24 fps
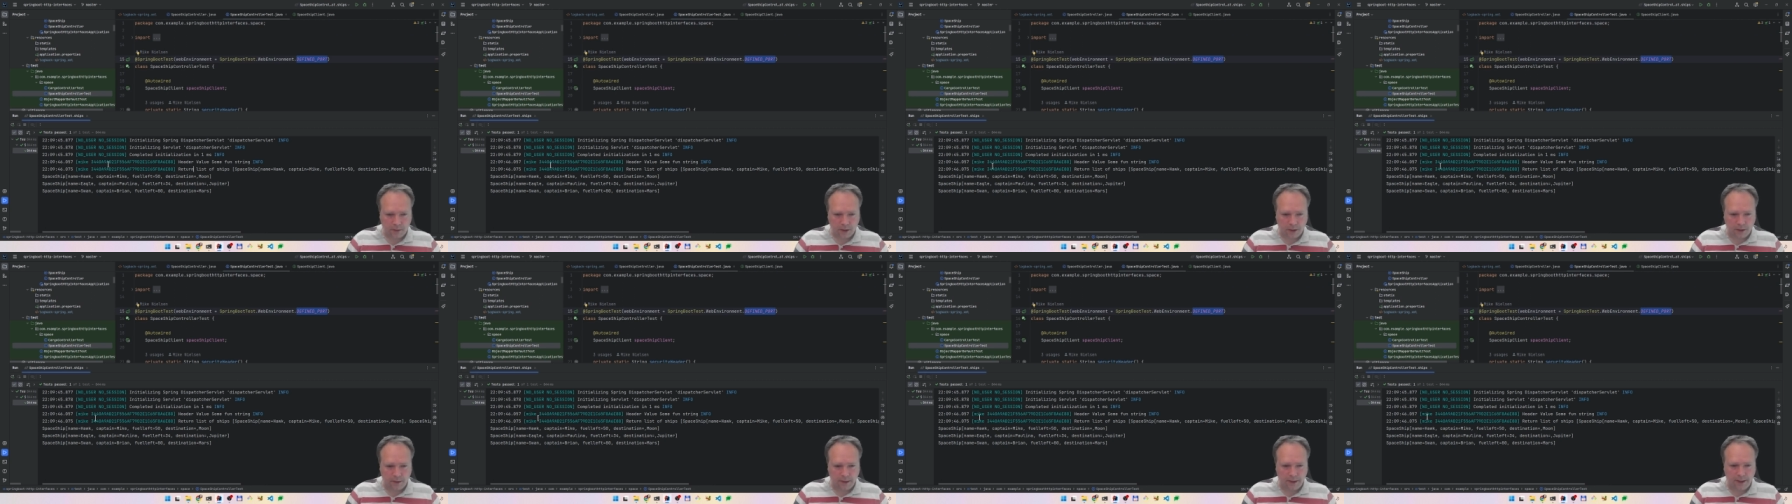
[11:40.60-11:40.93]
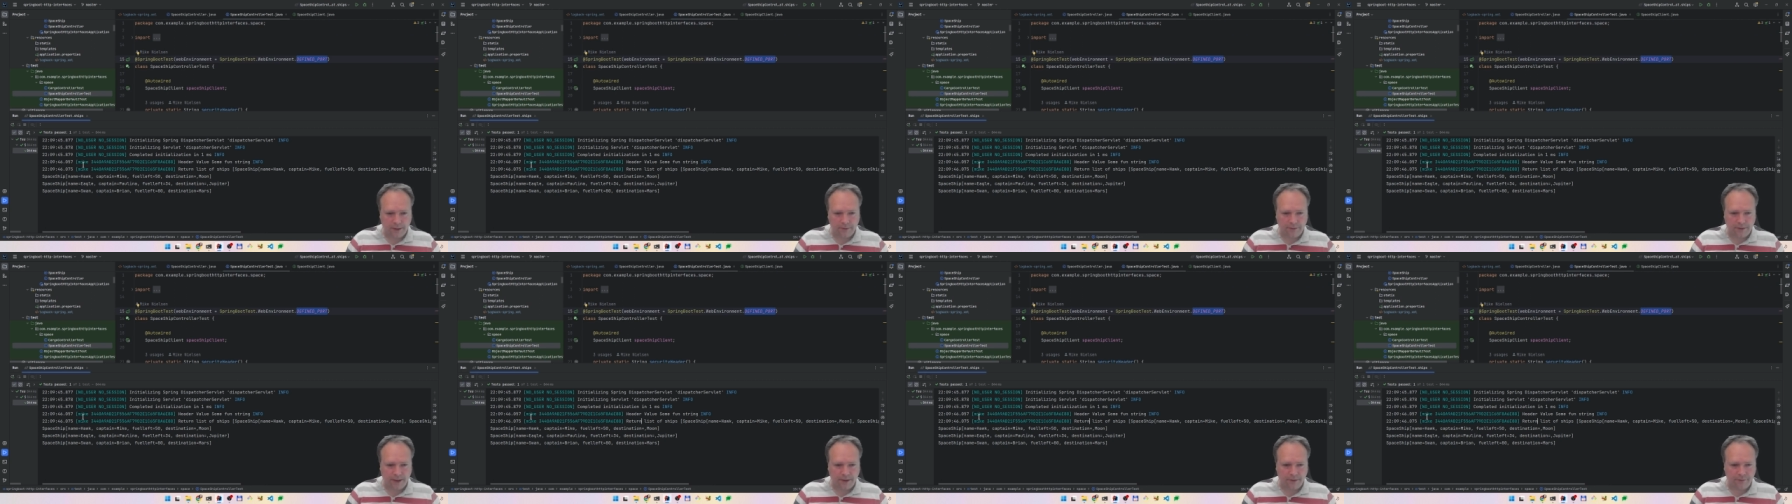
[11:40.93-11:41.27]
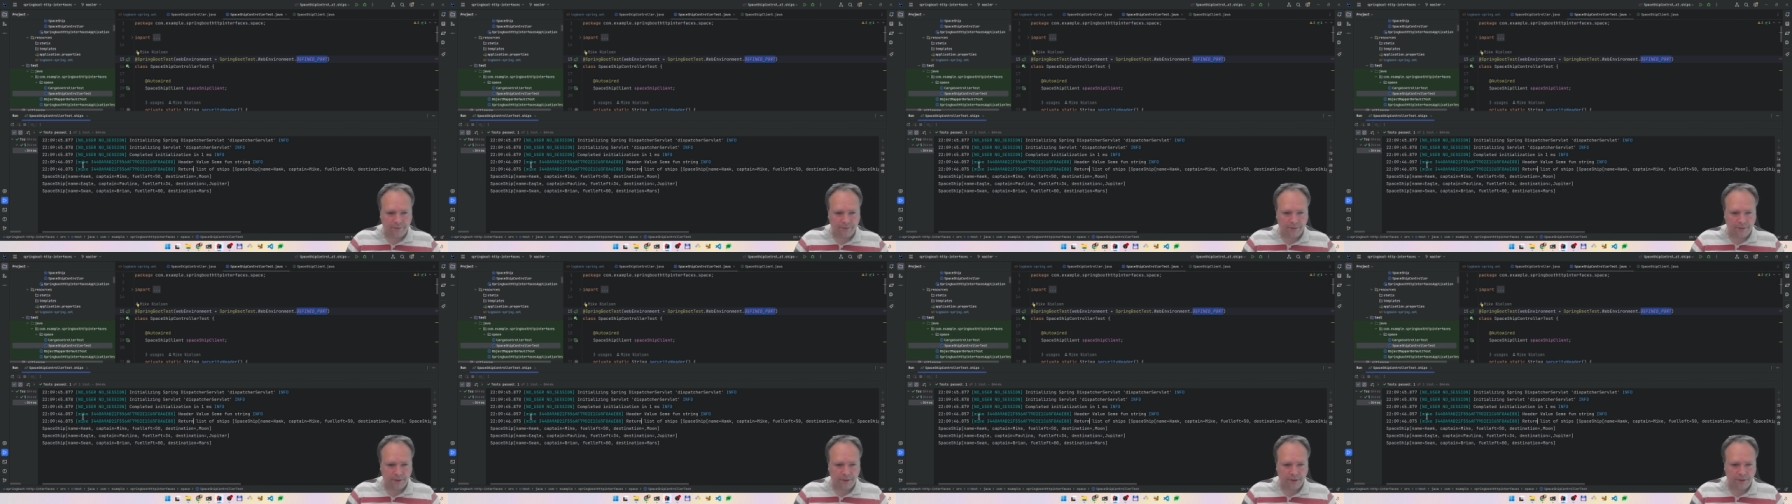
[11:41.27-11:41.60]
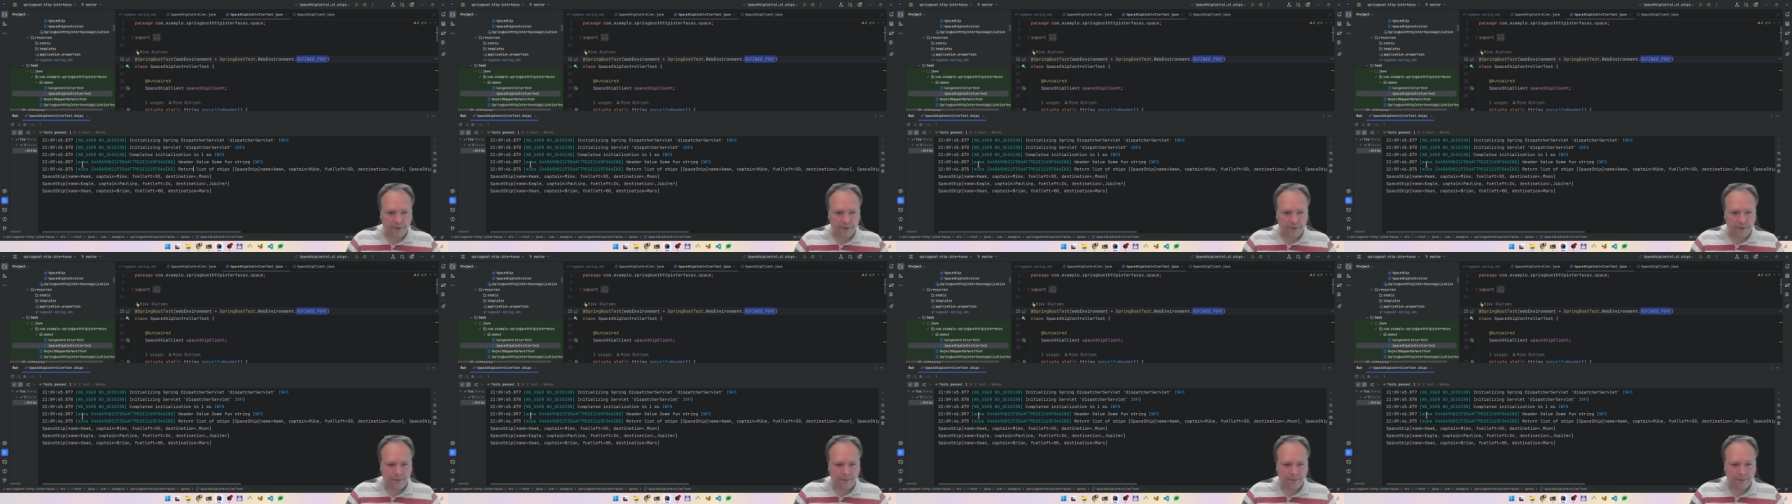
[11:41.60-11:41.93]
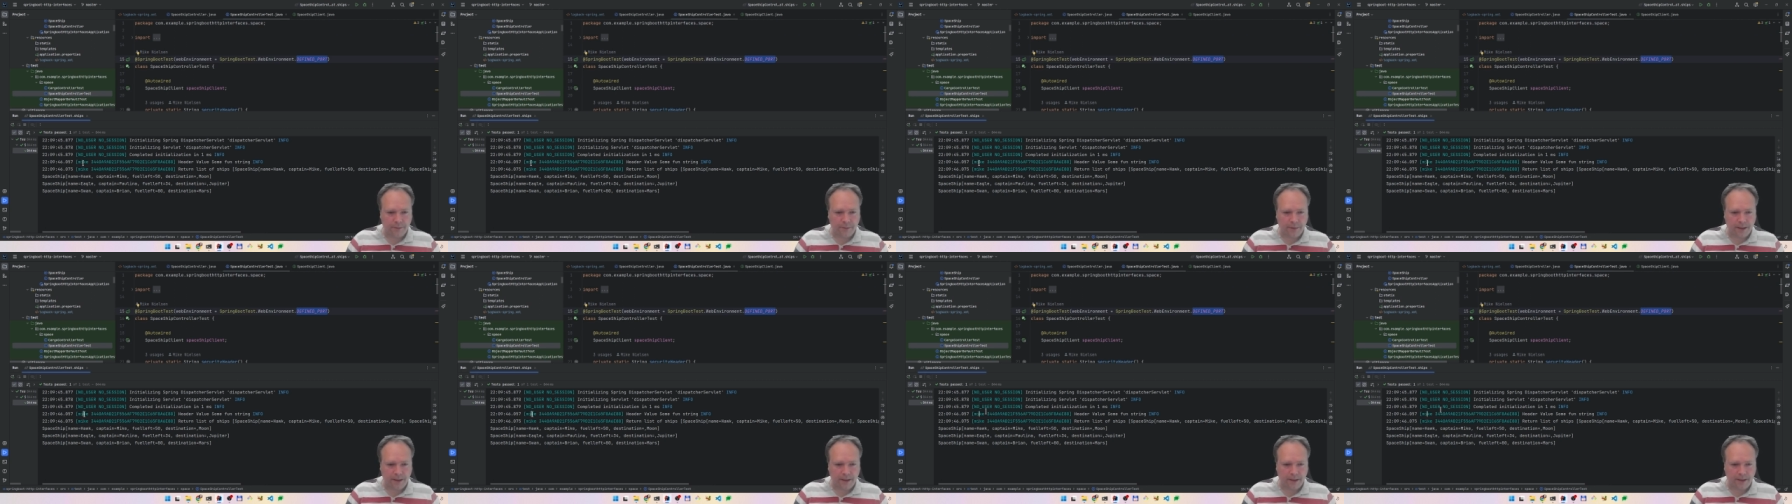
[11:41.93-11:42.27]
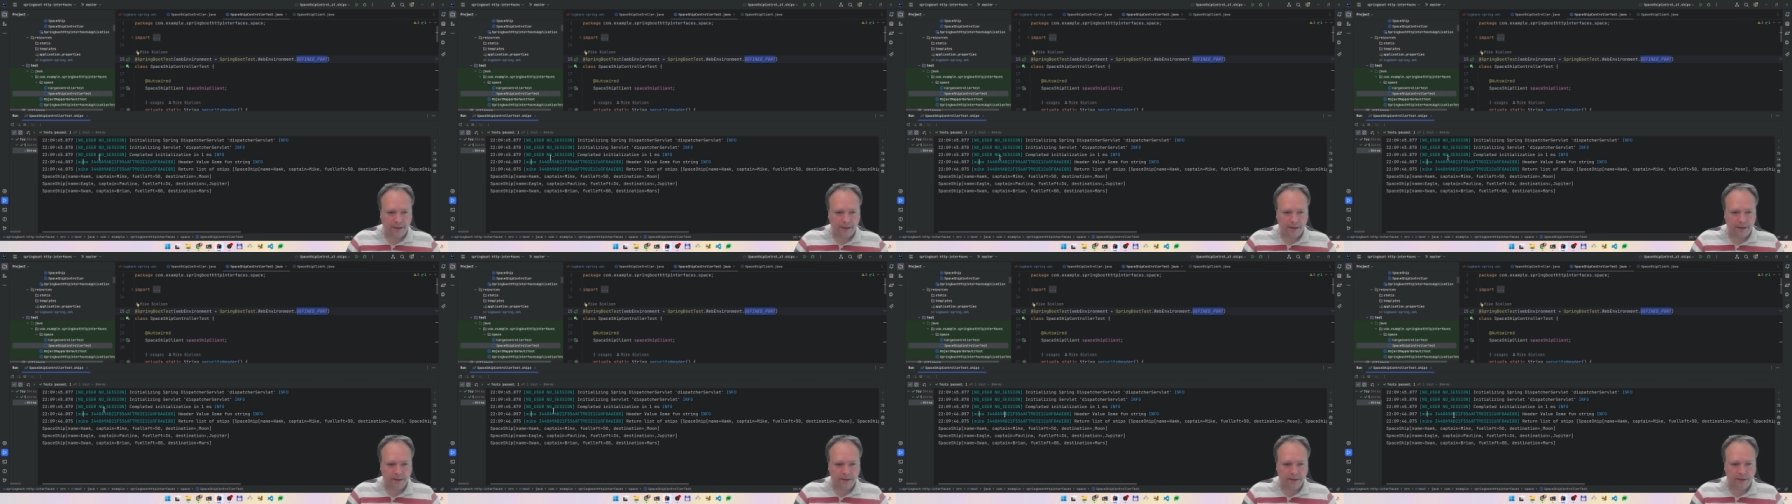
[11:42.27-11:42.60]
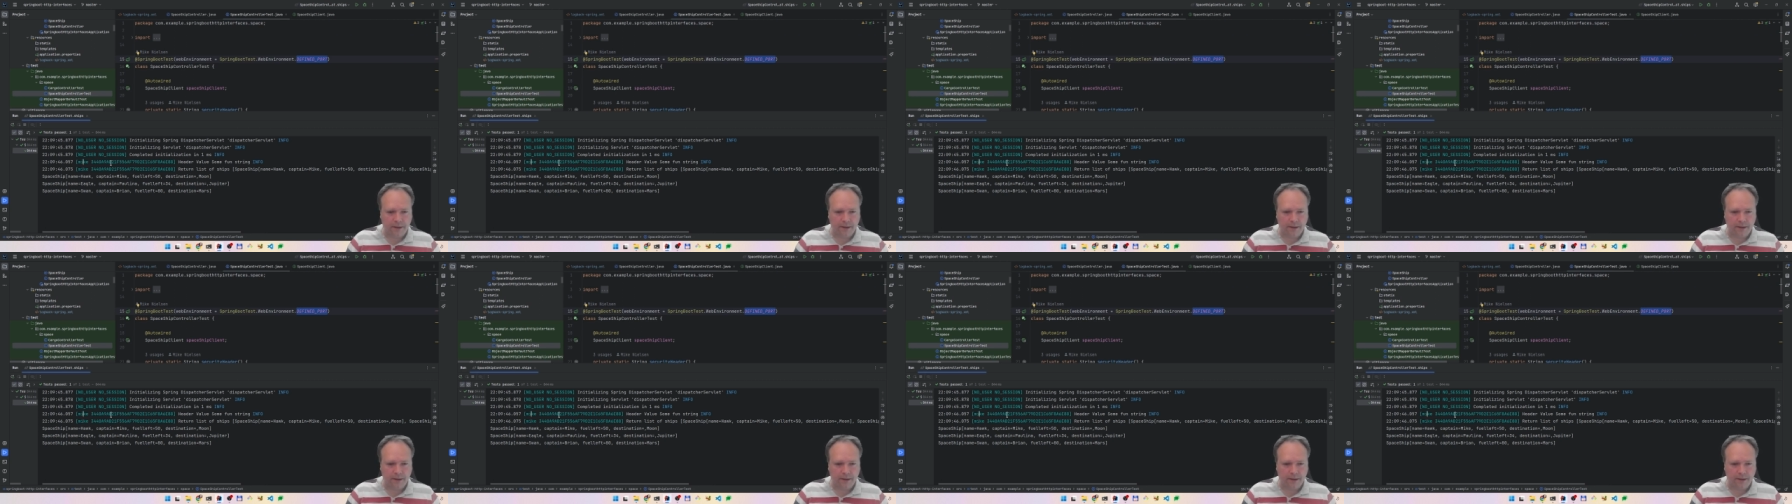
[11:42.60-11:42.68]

Here we have uh, Mike,